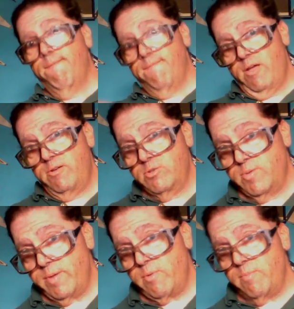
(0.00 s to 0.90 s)
Now he's
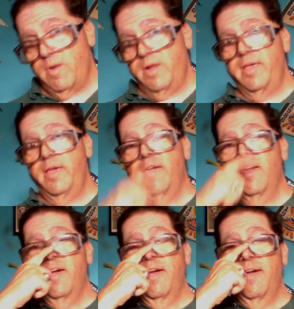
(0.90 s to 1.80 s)
going to make more money.
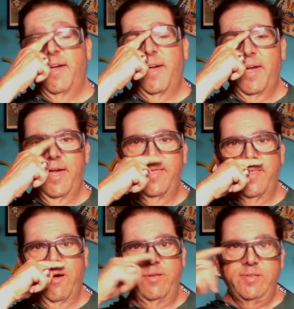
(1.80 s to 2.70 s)
And
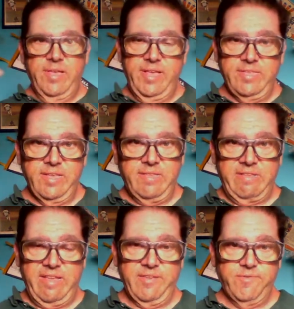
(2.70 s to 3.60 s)
now he's a
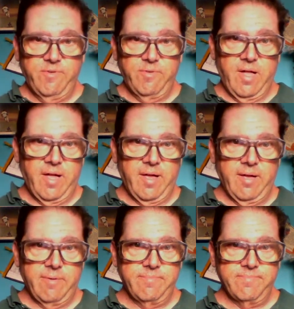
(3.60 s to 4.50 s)
successful